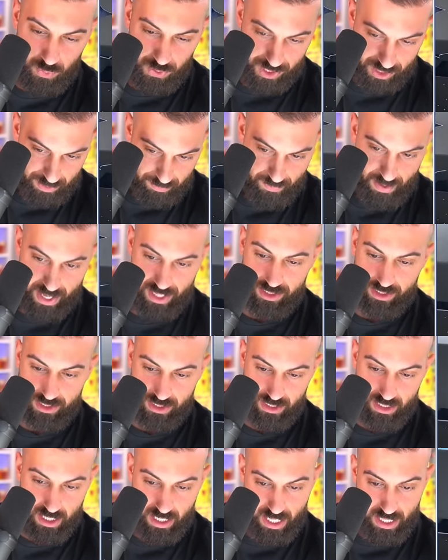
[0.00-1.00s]
really makes
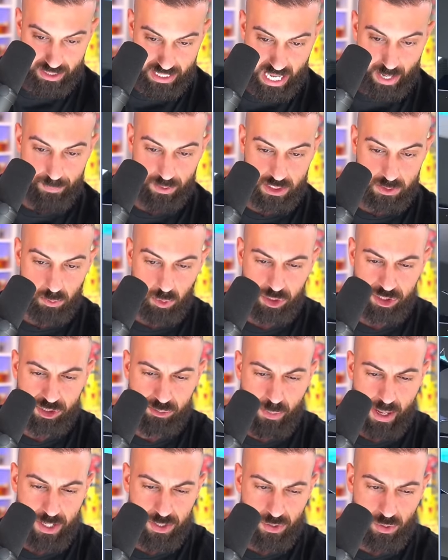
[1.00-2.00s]
it that much more
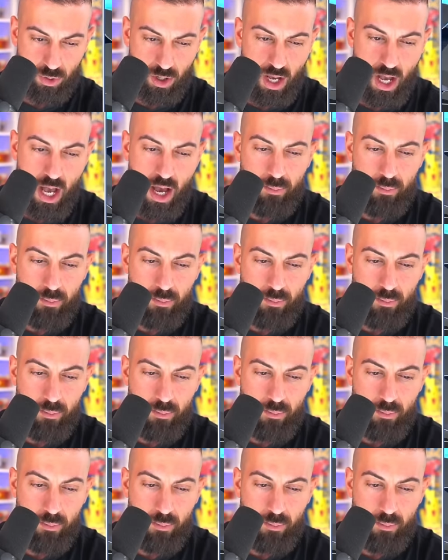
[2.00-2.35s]
special.